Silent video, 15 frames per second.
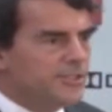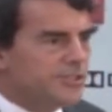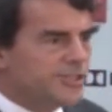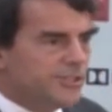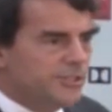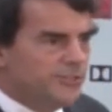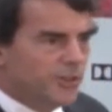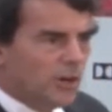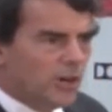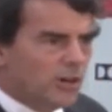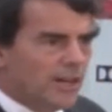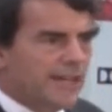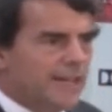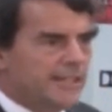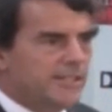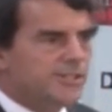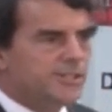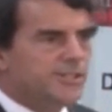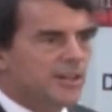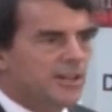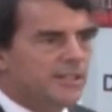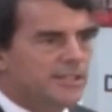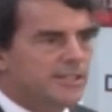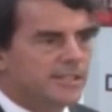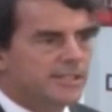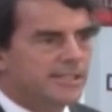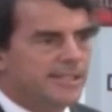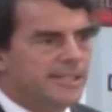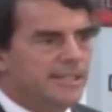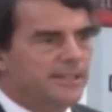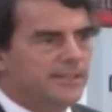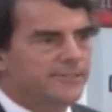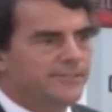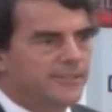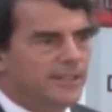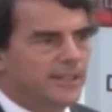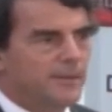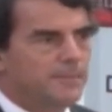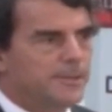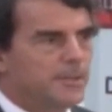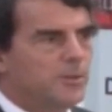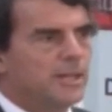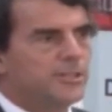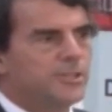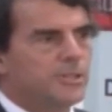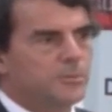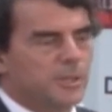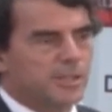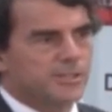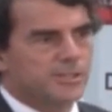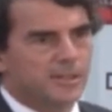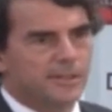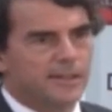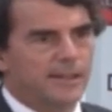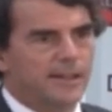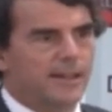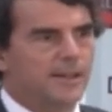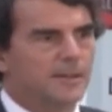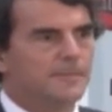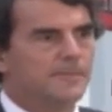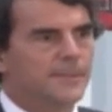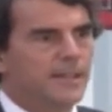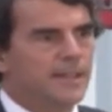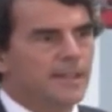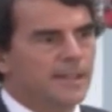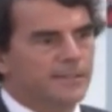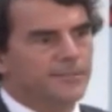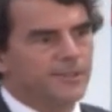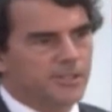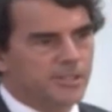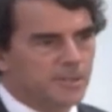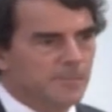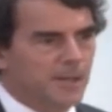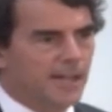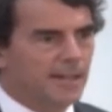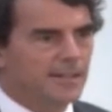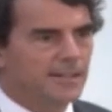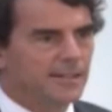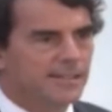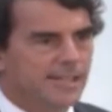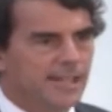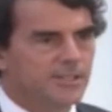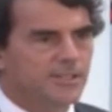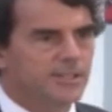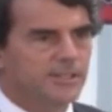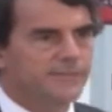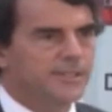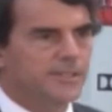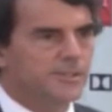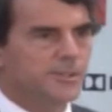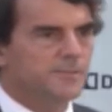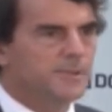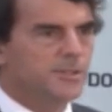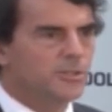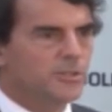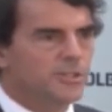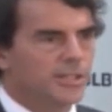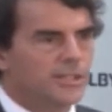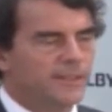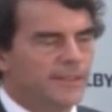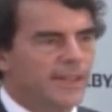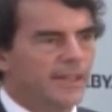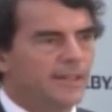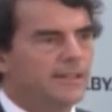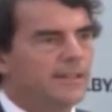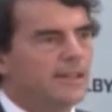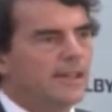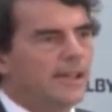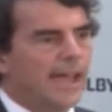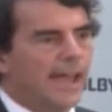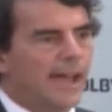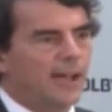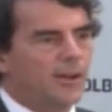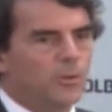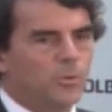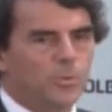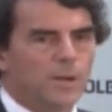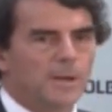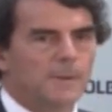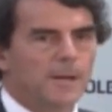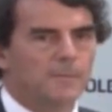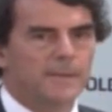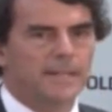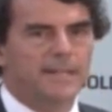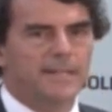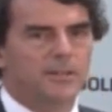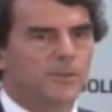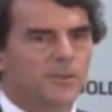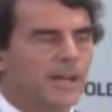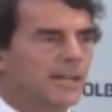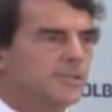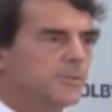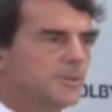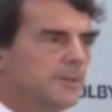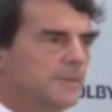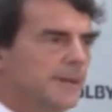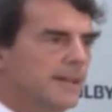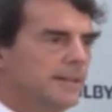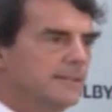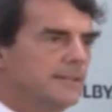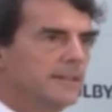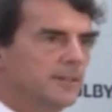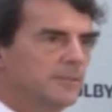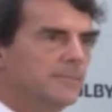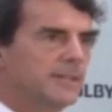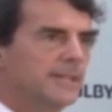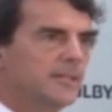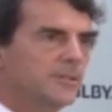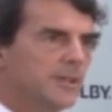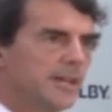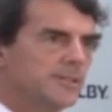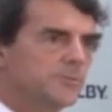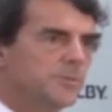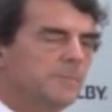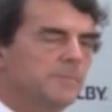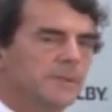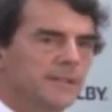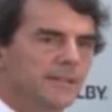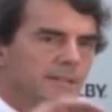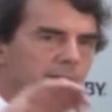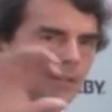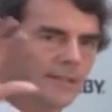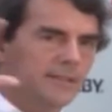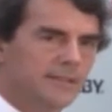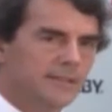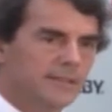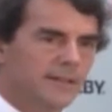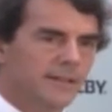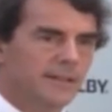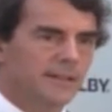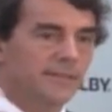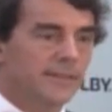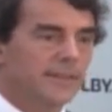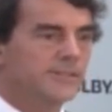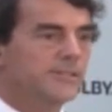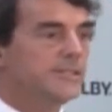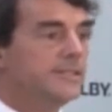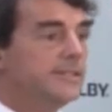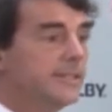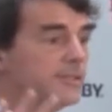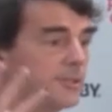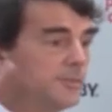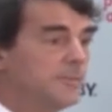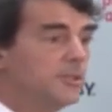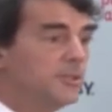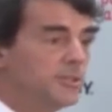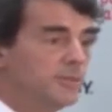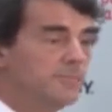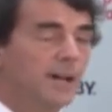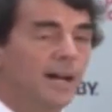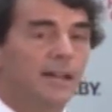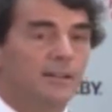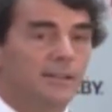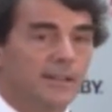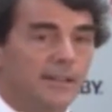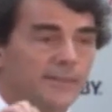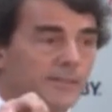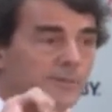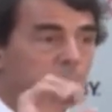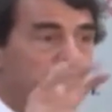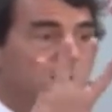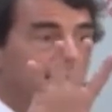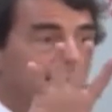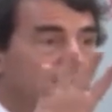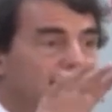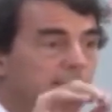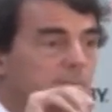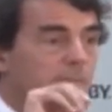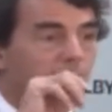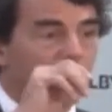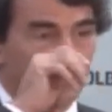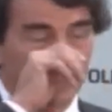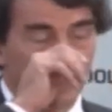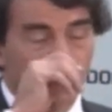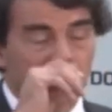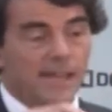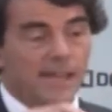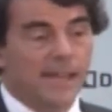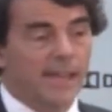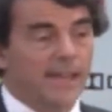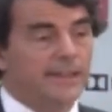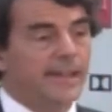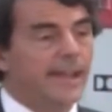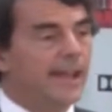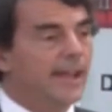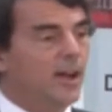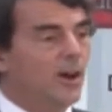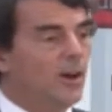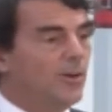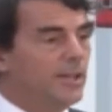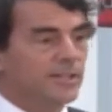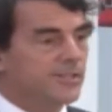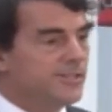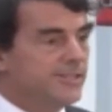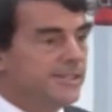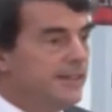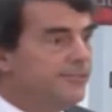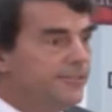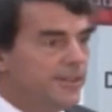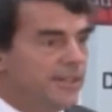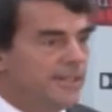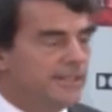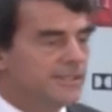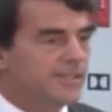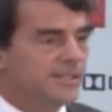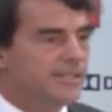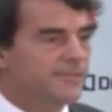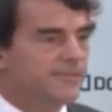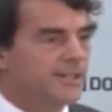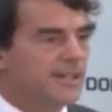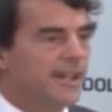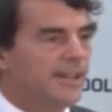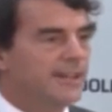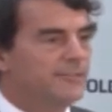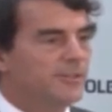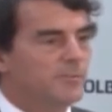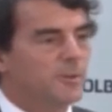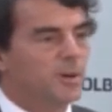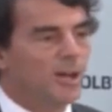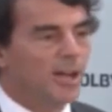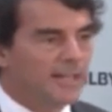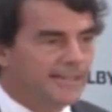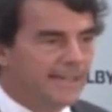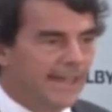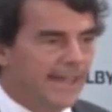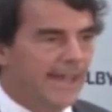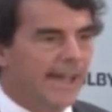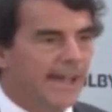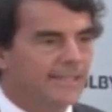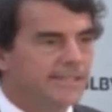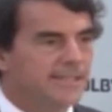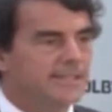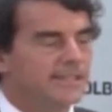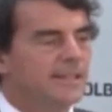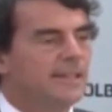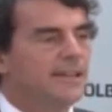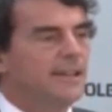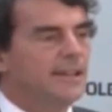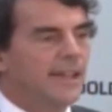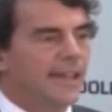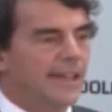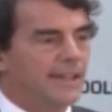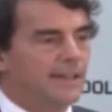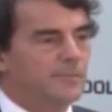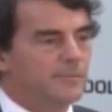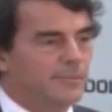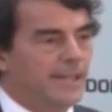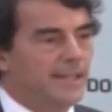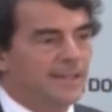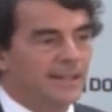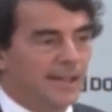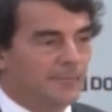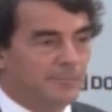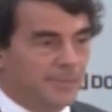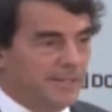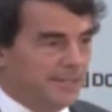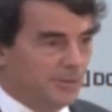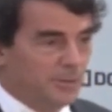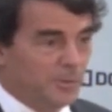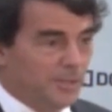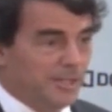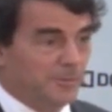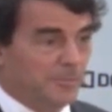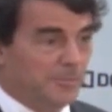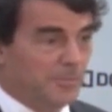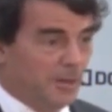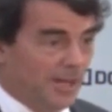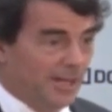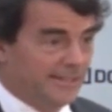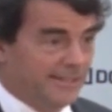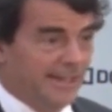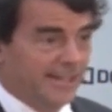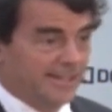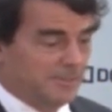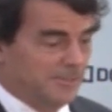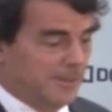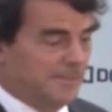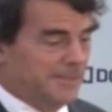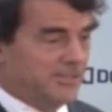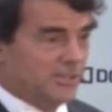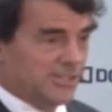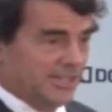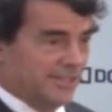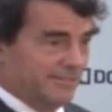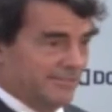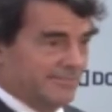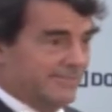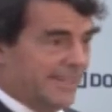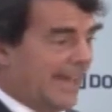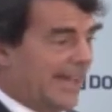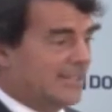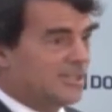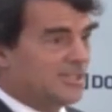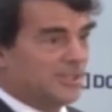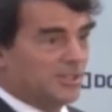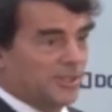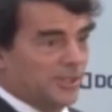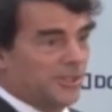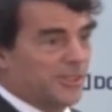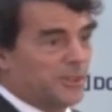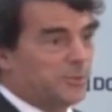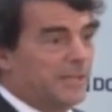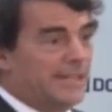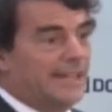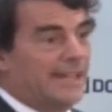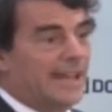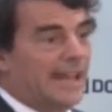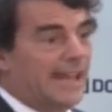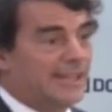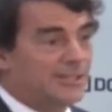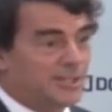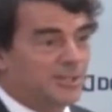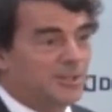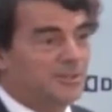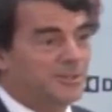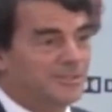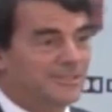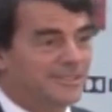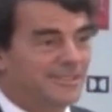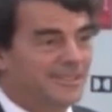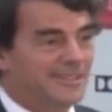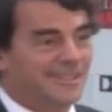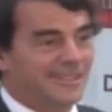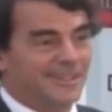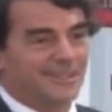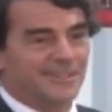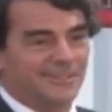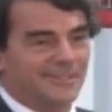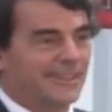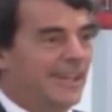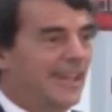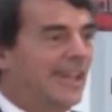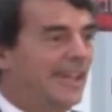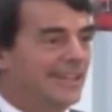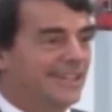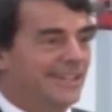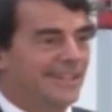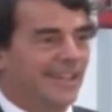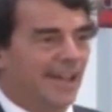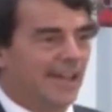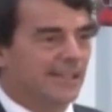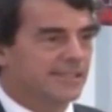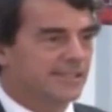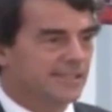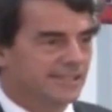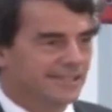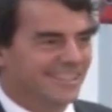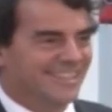you've already started to see the flip. The question was, if there's commoditization of distribution, then what about media rights? What about, you know, media rights were built on this distribution model, on this broadcast model. And now it's different. It's a different kind of a broadcast, and it may not be a real broadcast. It may be just a cast to the three guys who, the handy cast.